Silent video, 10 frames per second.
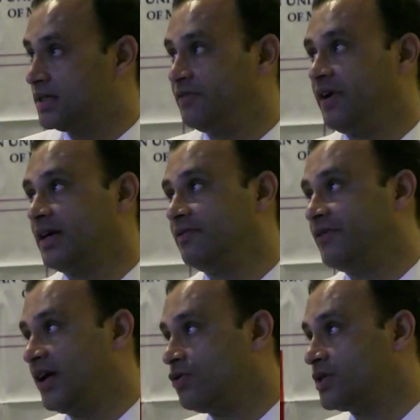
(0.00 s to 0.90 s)
defective
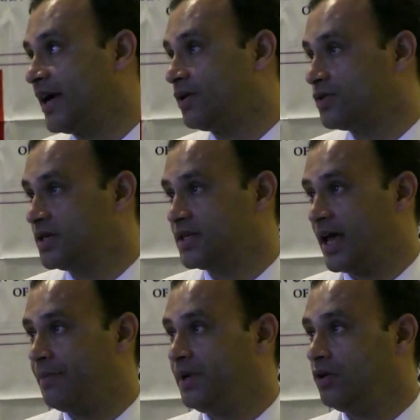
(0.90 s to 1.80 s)
phagocytosis
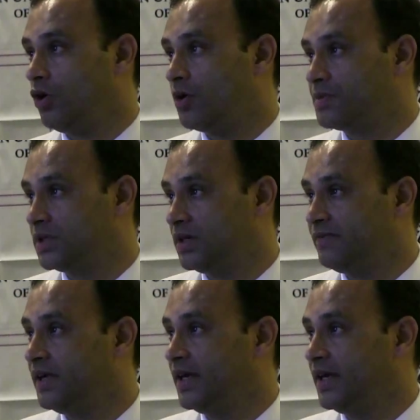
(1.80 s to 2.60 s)
have been observed